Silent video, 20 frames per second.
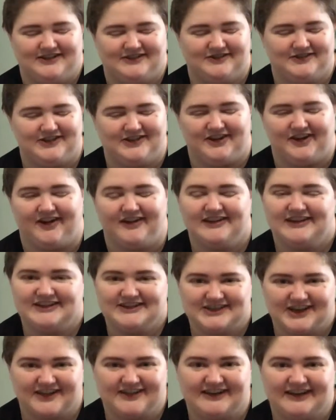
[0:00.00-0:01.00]
We call
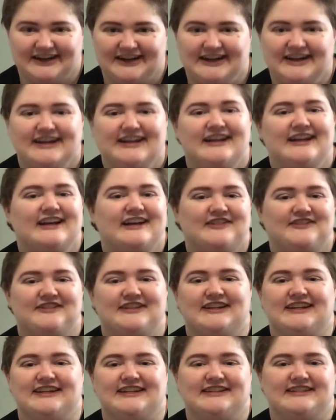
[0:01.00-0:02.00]
each other.
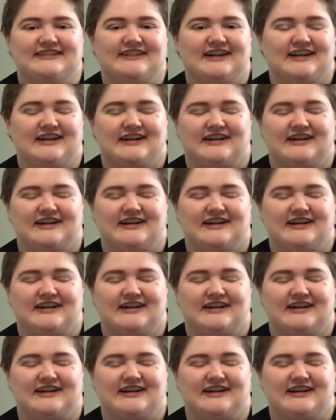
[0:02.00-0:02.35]
We